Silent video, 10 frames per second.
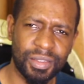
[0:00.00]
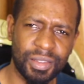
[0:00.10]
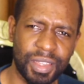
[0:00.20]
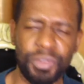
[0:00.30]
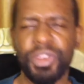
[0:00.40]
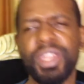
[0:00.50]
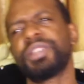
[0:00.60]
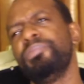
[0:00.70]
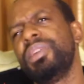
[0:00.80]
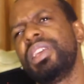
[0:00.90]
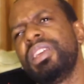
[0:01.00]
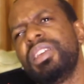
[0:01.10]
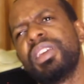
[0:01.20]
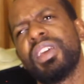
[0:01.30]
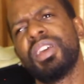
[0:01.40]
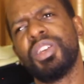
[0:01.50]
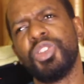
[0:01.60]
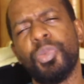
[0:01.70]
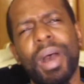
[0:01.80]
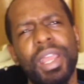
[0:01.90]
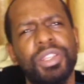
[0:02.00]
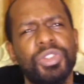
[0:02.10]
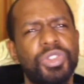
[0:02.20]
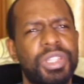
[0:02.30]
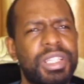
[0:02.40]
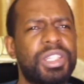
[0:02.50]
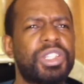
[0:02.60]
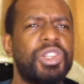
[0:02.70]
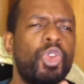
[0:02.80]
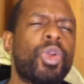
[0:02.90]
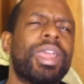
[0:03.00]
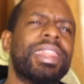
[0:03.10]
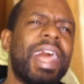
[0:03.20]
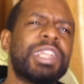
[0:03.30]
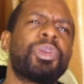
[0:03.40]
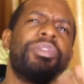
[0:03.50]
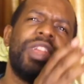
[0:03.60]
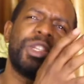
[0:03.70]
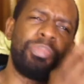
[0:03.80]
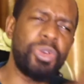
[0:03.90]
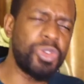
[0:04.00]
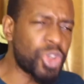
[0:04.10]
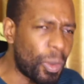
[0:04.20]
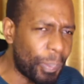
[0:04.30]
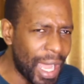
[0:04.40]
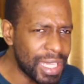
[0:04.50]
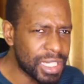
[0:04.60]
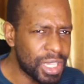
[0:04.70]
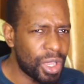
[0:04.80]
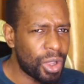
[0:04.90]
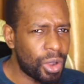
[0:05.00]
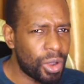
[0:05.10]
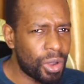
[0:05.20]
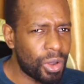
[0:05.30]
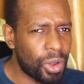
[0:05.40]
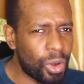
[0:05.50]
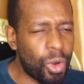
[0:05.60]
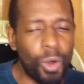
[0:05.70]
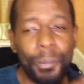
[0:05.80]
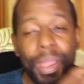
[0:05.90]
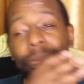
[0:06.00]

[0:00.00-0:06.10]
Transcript: If it is me, you might look at the aspect of the spiritual part or maybe